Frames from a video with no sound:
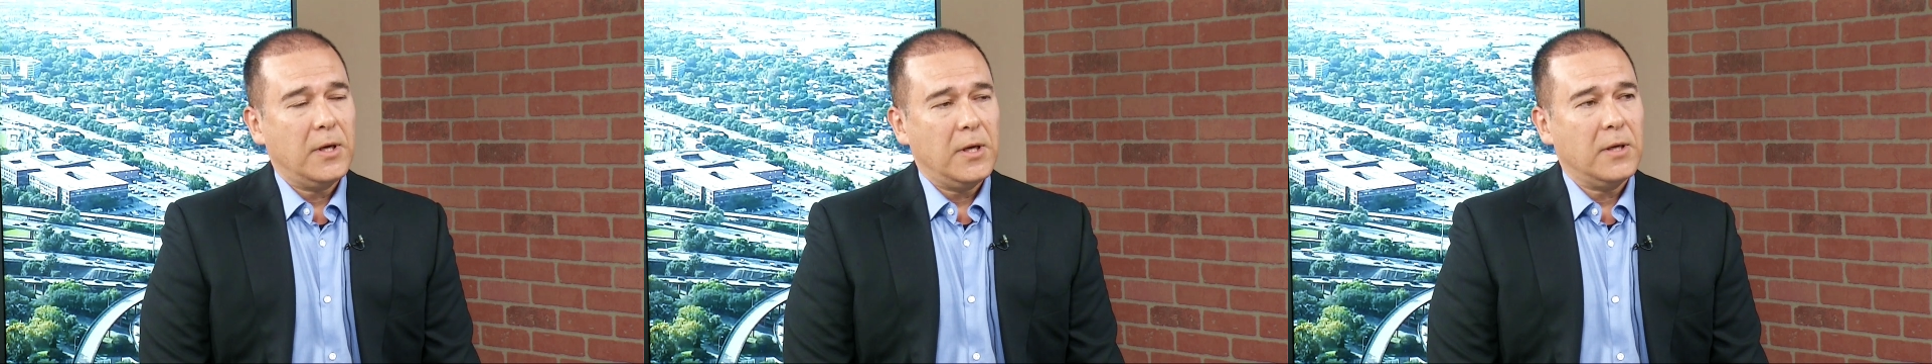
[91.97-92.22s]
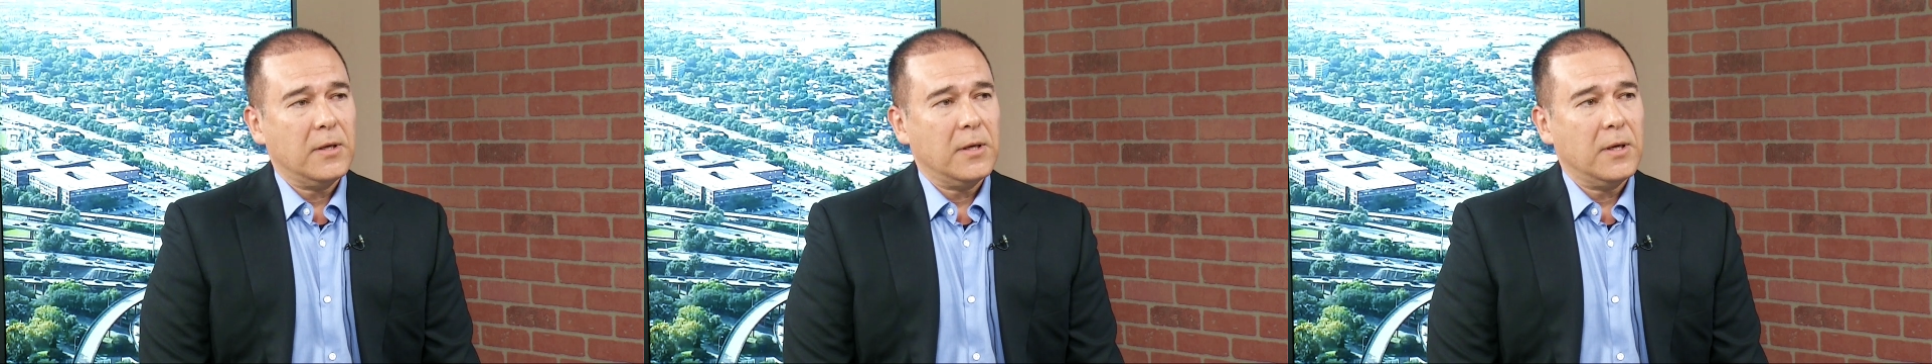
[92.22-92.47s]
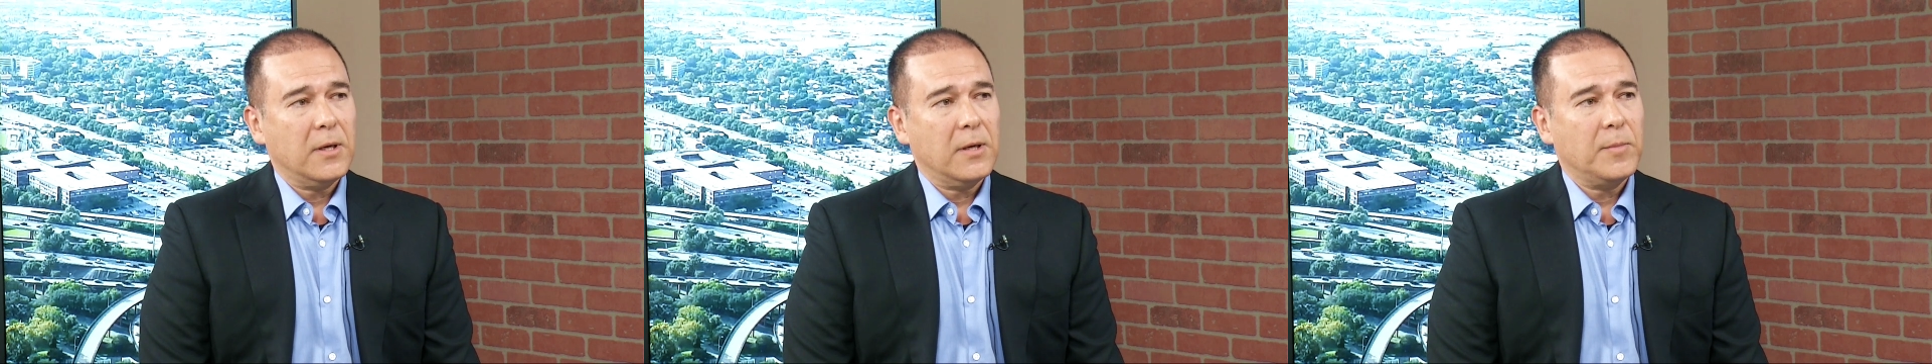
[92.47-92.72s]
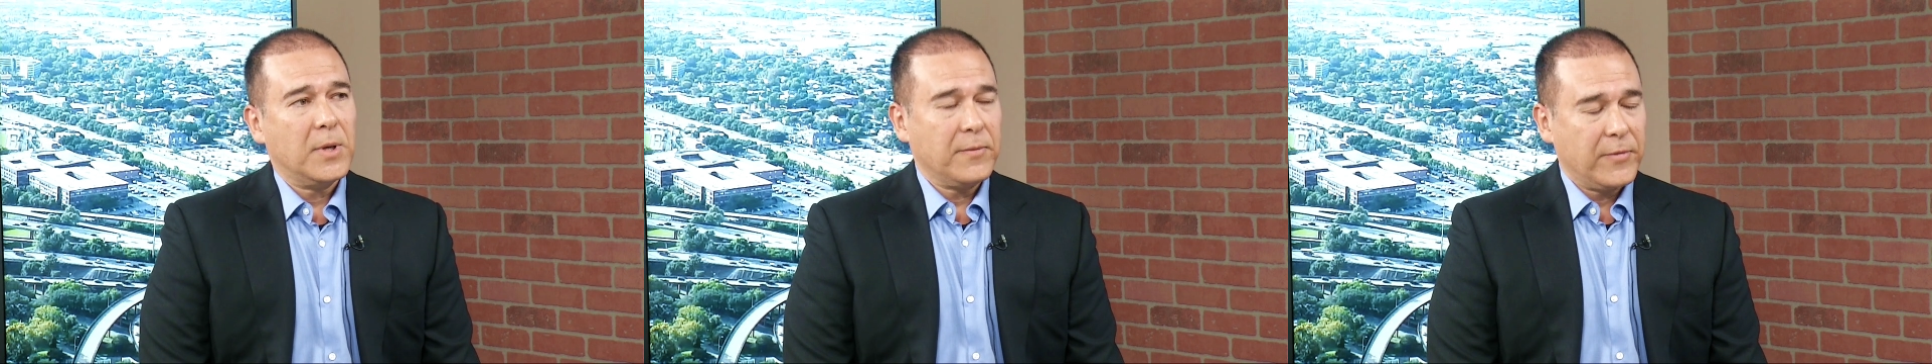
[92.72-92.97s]
and uh,
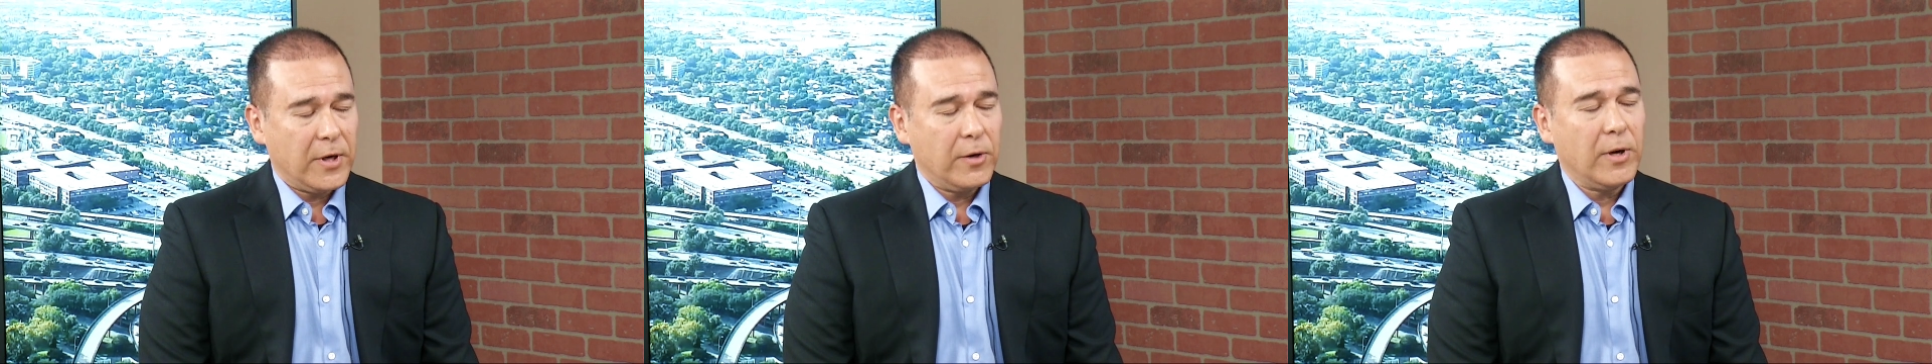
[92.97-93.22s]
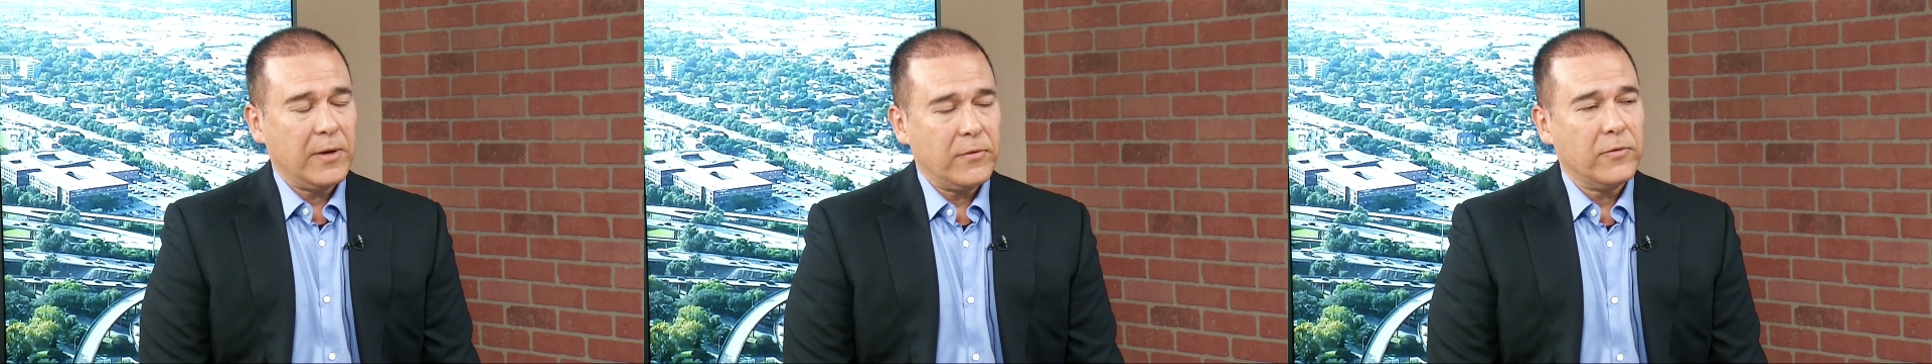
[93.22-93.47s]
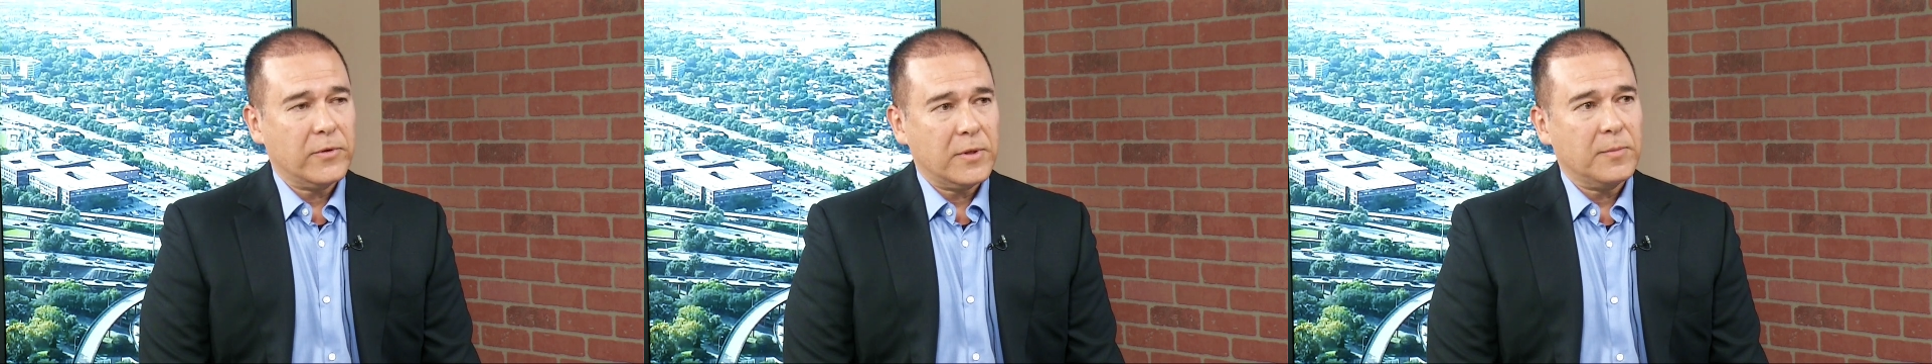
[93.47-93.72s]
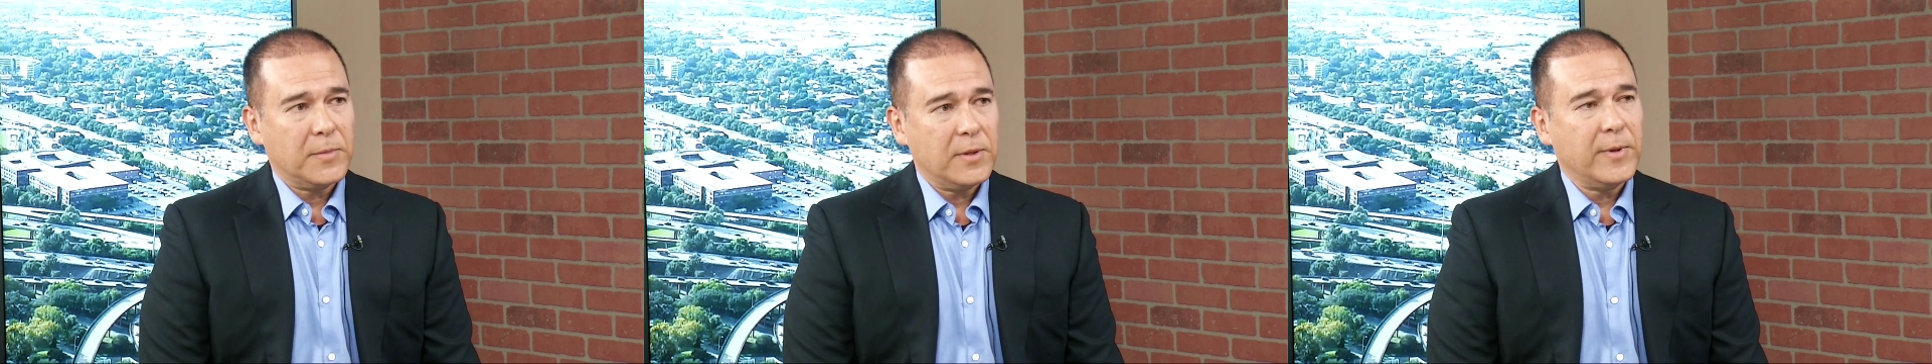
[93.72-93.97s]
but I'm very grateful
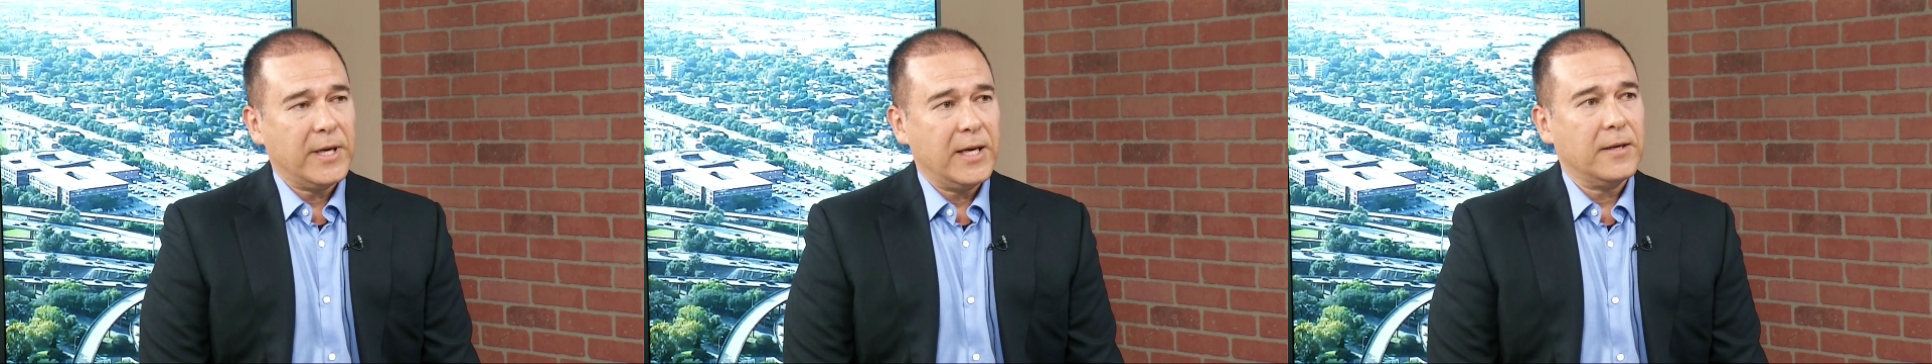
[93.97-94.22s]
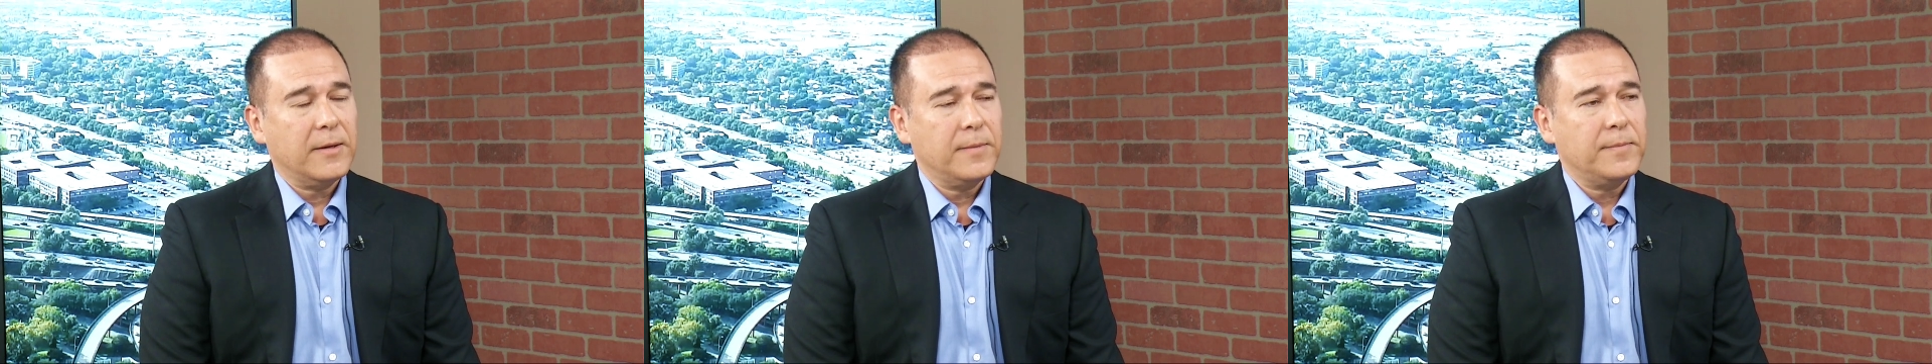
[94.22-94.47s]
to, to, my dad.